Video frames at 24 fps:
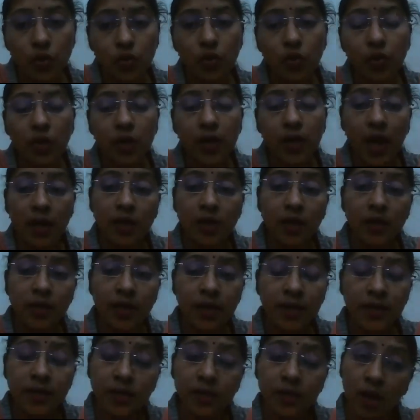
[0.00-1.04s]
So either
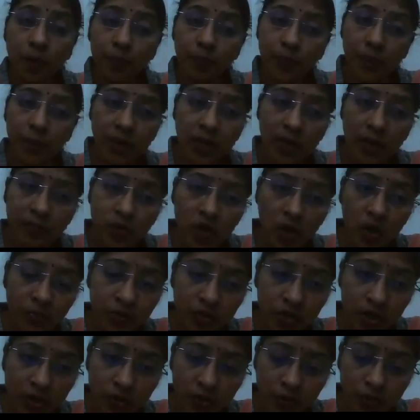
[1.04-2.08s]
there is complete
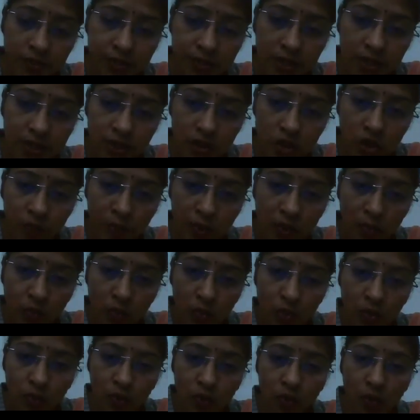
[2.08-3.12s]
absorption of this tubal
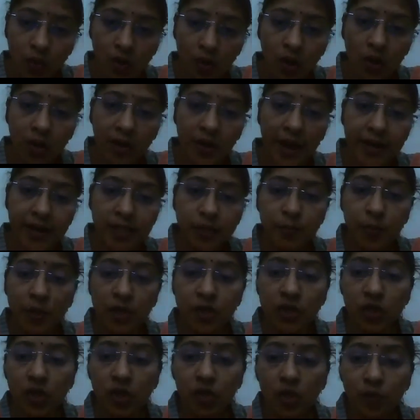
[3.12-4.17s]
mole or
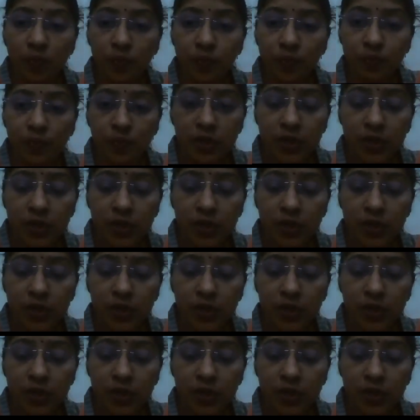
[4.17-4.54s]
expulsion of